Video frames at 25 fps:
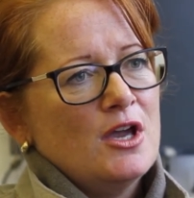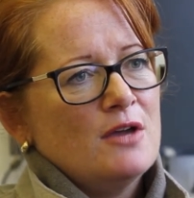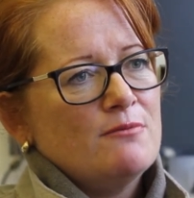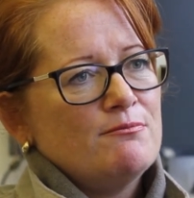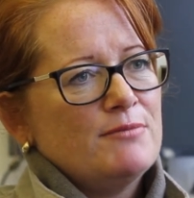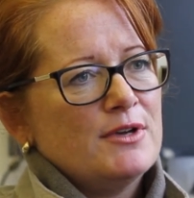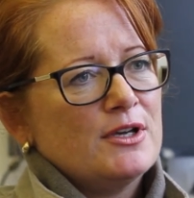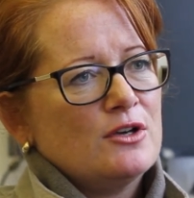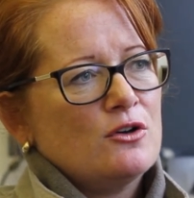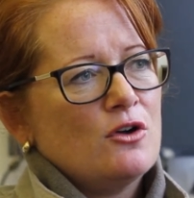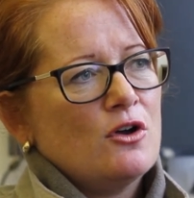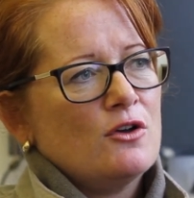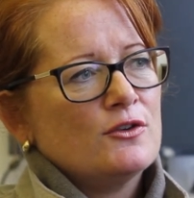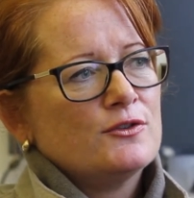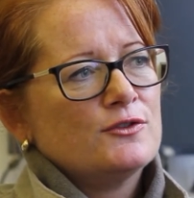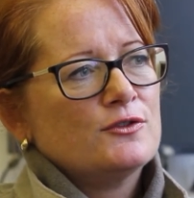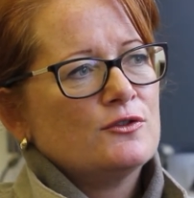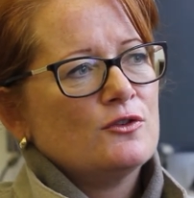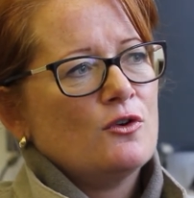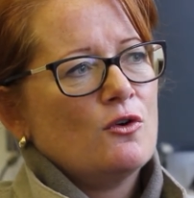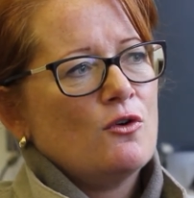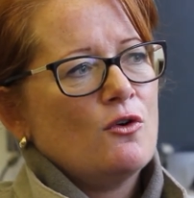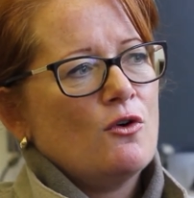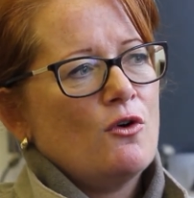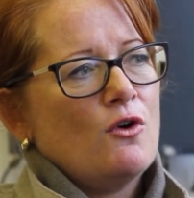
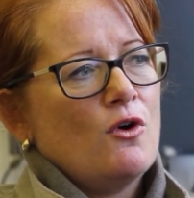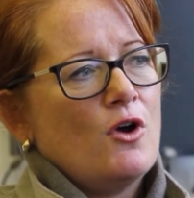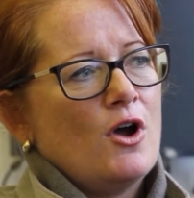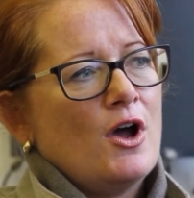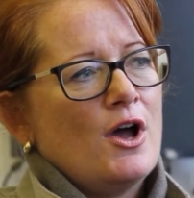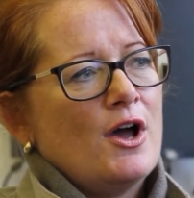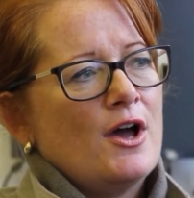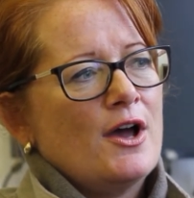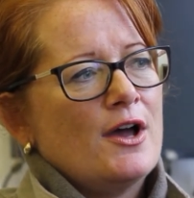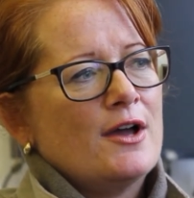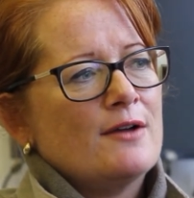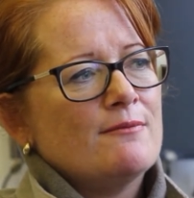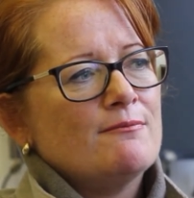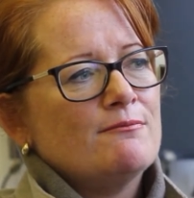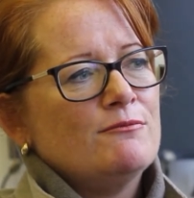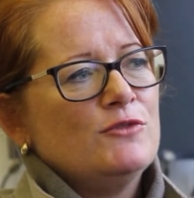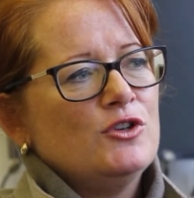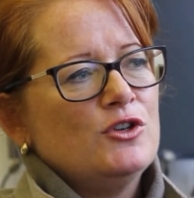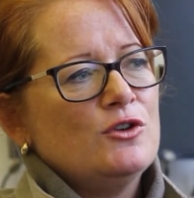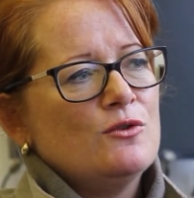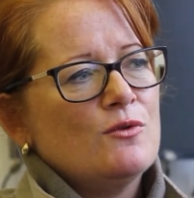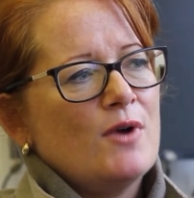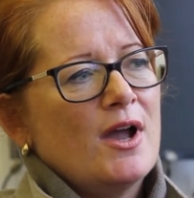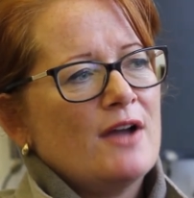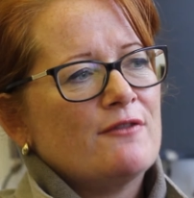because
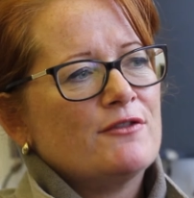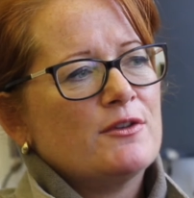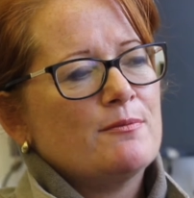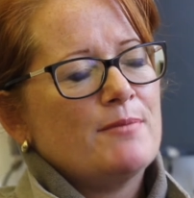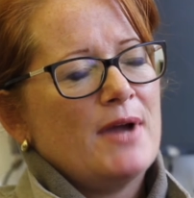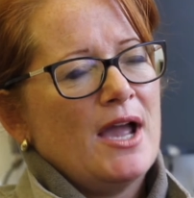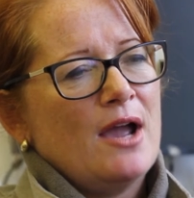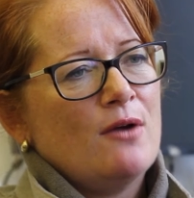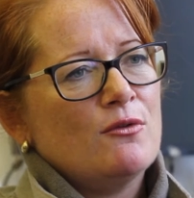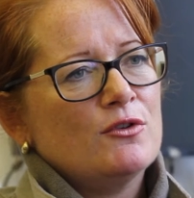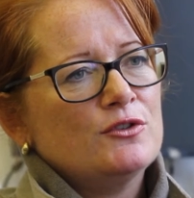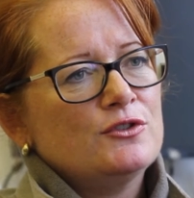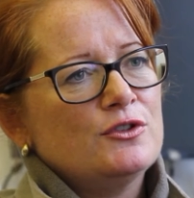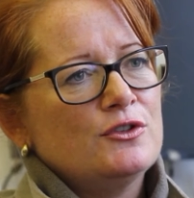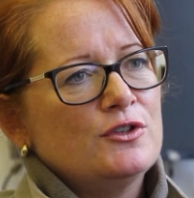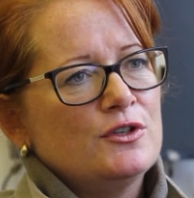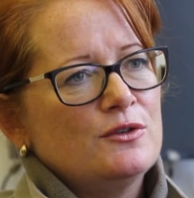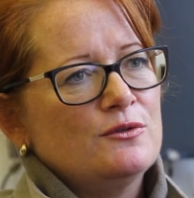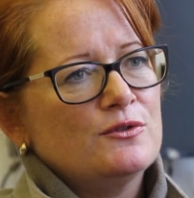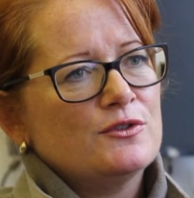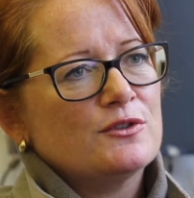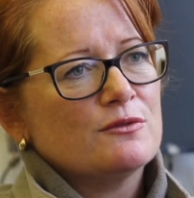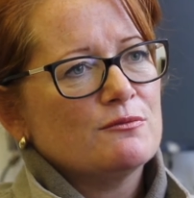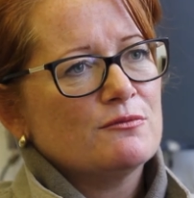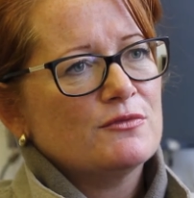you have the power to do
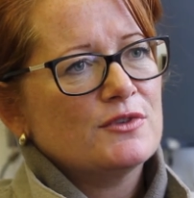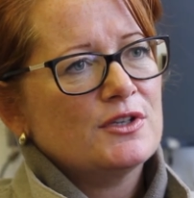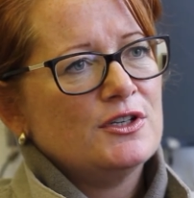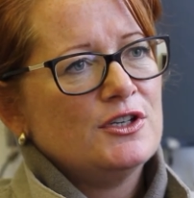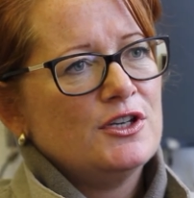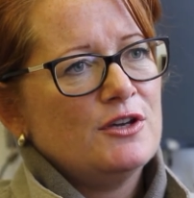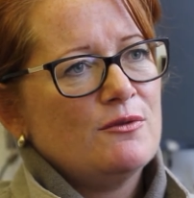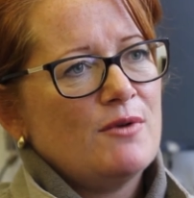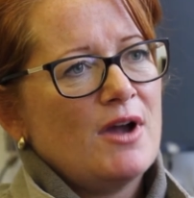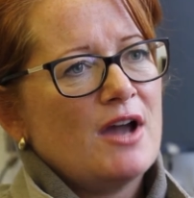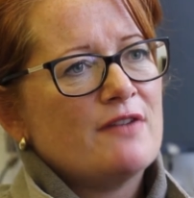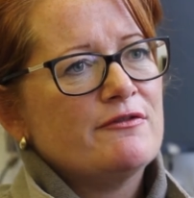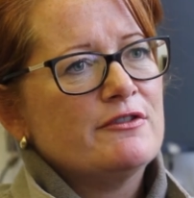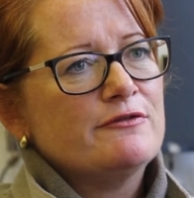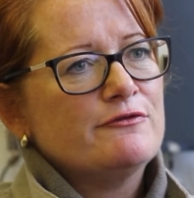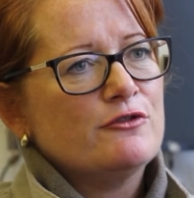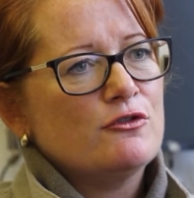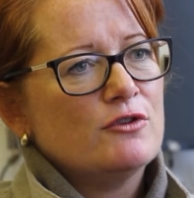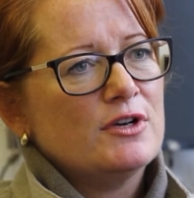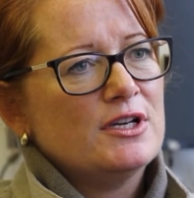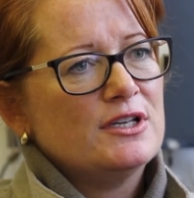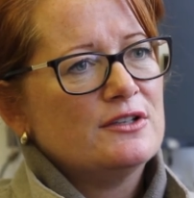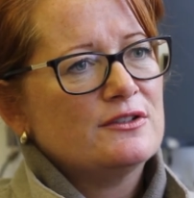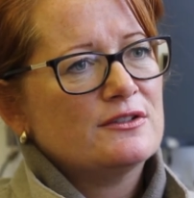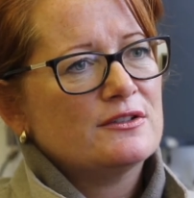something, you have a
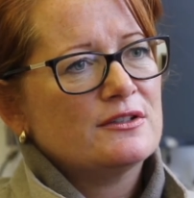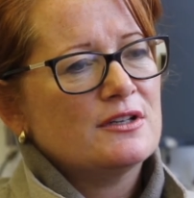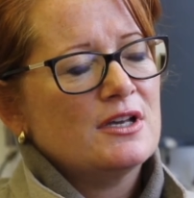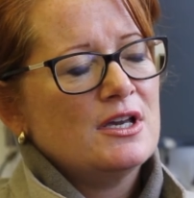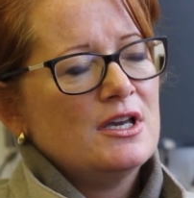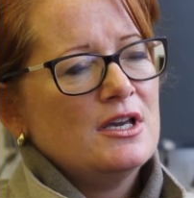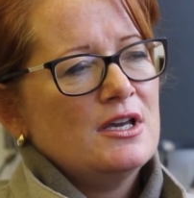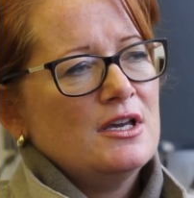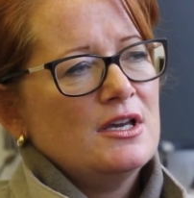voice.